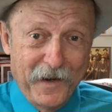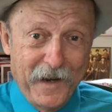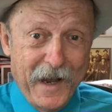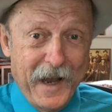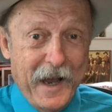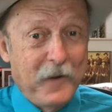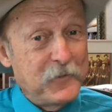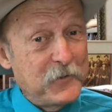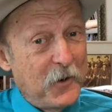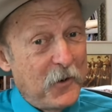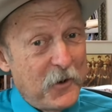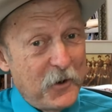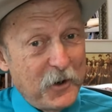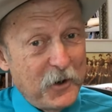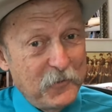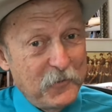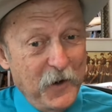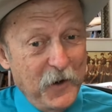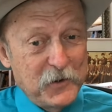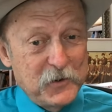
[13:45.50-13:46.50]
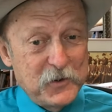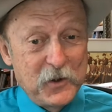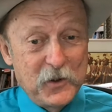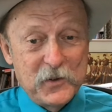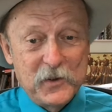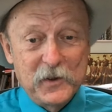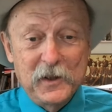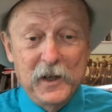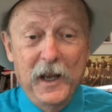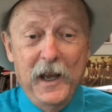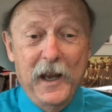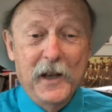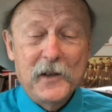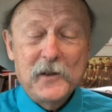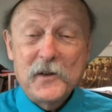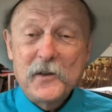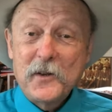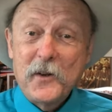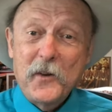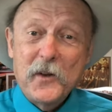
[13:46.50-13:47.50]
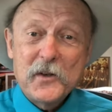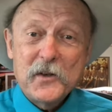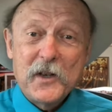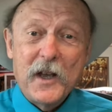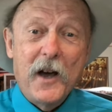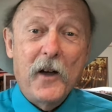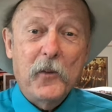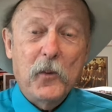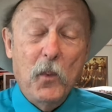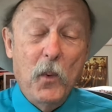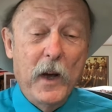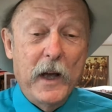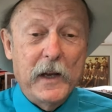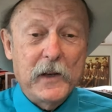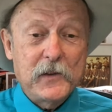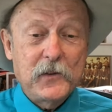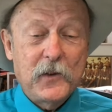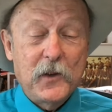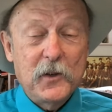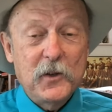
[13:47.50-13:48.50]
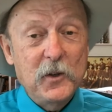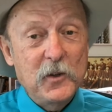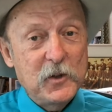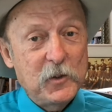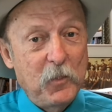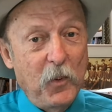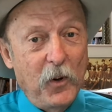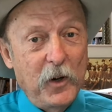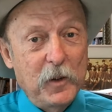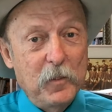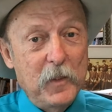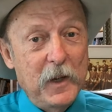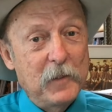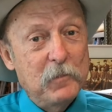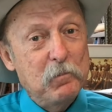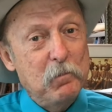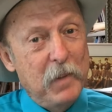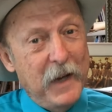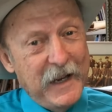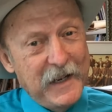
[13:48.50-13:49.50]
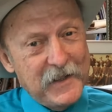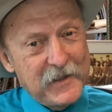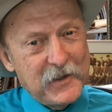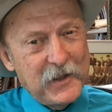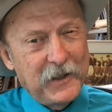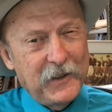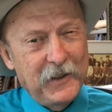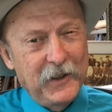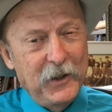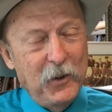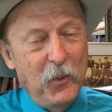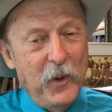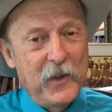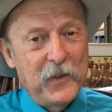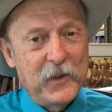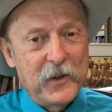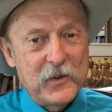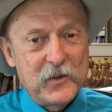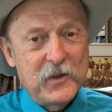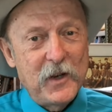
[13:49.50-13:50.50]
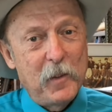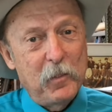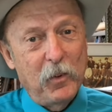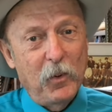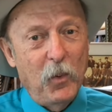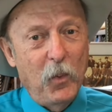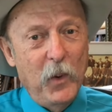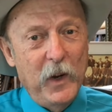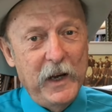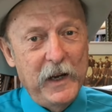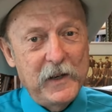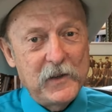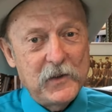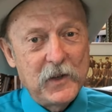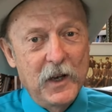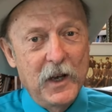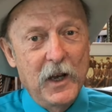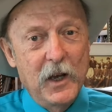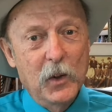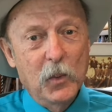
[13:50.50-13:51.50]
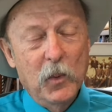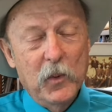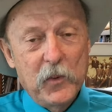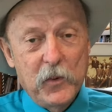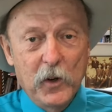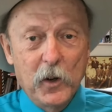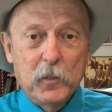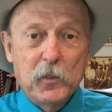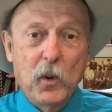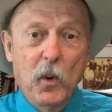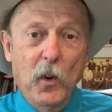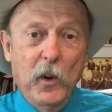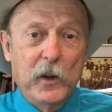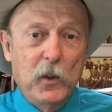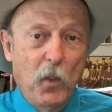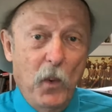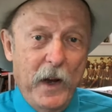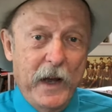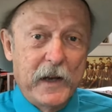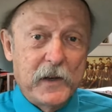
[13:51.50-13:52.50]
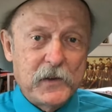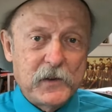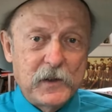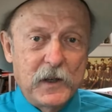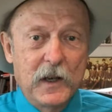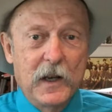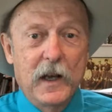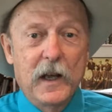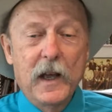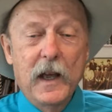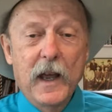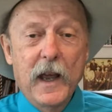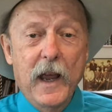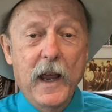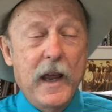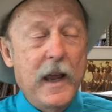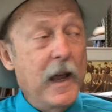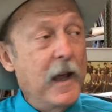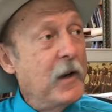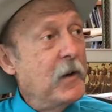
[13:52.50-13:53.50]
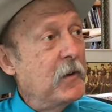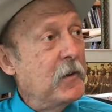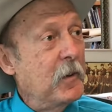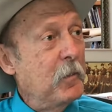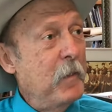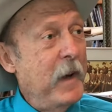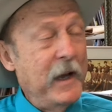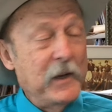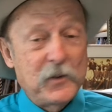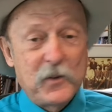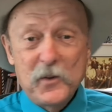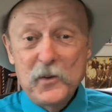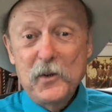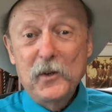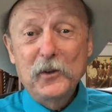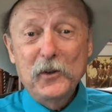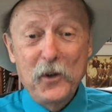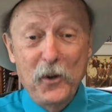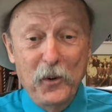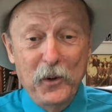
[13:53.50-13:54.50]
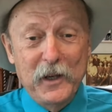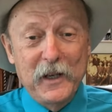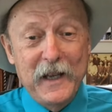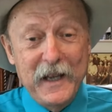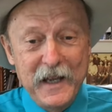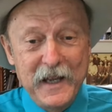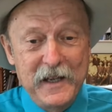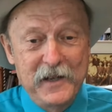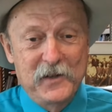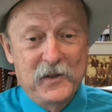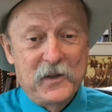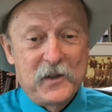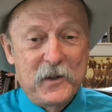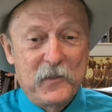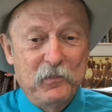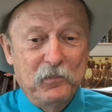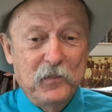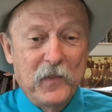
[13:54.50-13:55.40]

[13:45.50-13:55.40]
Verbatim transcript: after their adventures in Kansas and the Southwest, the two sporting men basically went their separate ways, with Earp going west and Masterson going east.